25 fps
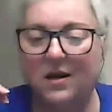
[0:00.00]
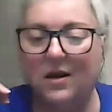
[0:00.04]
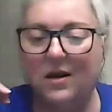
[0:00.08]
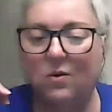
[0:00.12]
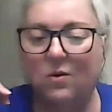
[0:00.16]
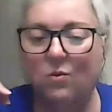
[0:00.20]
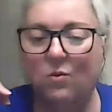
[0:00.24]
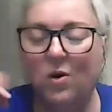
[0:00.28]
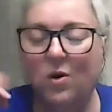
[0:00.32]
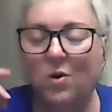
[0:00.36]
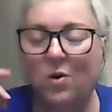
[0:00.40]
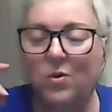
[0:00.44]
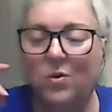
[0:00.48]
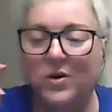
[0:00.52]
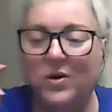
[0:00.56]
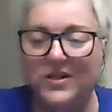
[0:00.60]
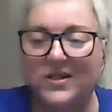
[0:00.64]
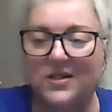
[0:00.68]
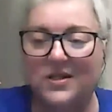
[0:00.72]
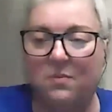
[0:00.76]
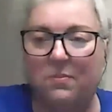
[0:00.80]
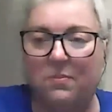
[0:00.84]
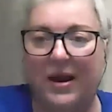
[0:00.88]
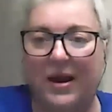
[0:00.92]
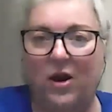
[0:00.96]
what was it
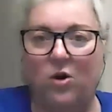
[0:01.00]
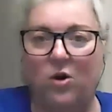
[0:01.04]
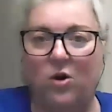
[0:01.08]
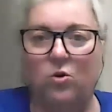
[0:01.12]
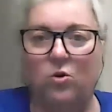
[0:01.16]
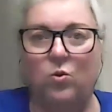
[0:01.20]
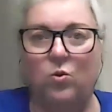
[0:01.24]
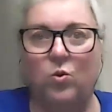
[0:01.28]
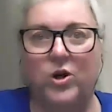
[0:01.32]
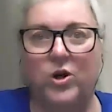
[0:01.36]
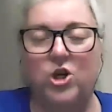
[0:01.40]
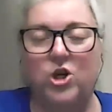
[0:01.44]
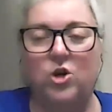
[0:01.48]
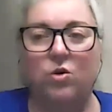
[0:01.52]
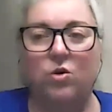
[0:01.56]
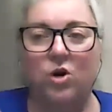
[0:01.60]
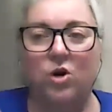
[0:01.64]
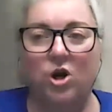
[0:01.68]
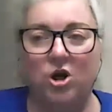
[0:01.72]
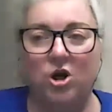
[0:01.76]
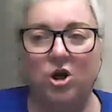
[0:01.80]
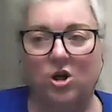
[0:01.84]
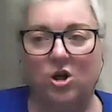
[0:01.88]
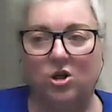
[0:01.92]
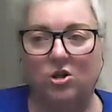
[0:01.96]
about what you
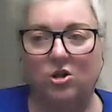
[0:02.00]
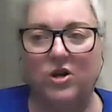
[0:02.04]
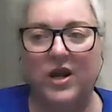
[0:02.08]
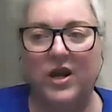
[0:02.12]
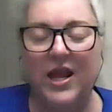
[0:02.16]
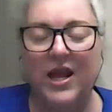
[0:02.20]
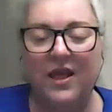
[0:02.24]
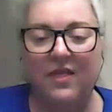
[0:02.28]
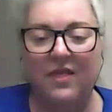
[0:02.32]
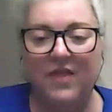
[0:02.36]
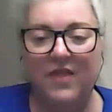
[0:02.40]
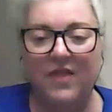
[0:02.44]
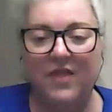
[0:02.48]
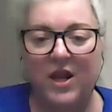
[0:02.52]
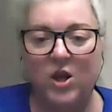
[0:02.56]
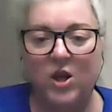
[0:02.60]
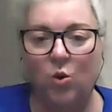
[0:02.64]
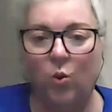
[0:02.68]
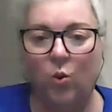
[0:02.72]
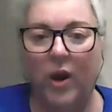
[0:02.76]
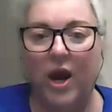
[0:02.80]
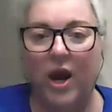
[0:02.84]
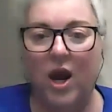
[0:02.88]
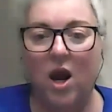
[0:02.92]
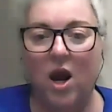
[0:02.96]
heard that you
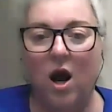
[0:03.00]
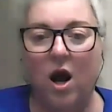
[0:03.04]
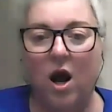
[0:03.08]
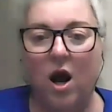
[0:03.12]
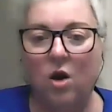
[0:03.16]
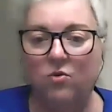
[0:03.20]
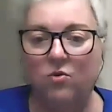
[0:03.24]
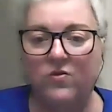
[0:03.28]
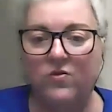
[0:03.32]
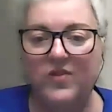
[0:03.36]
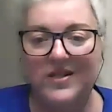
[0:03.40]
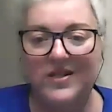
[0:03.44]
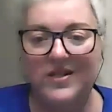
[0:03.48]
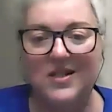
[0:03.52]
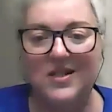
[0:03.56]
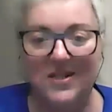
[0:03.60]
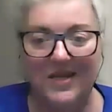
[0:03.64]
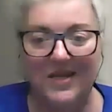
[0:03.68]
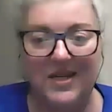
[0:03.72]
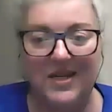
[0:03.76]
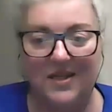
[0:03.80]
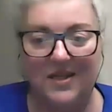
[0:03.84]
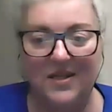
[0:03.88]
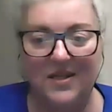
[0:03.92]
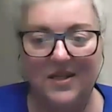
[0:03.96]
went, oh, this is
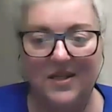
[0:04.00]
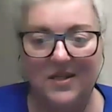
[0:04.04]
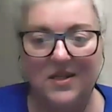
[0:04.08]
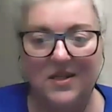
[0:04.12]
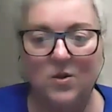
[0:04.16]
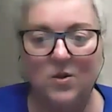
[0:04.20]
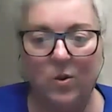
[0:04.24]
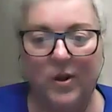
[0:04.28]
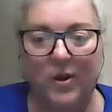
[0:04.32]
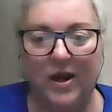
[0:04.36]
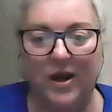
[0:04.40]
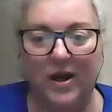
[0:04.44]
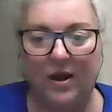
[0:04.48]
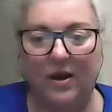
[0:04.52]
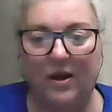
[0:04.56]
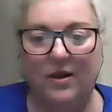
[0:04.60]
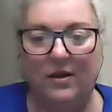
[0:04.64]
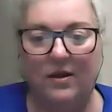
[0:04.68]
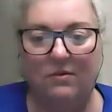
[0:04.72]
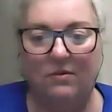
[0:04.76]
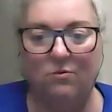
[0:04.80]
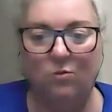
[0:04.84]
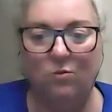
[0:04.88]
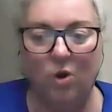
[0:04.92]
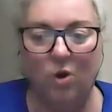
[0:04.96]
it. This is what
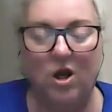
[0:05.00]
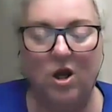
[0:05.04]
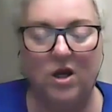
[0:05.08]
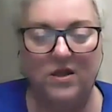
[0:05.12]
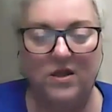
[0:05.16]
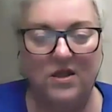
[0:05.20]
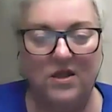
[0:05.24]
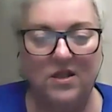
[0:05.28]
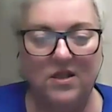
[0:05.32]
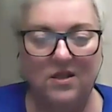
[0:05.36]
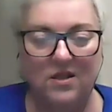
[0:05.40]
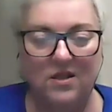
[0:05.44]
I want.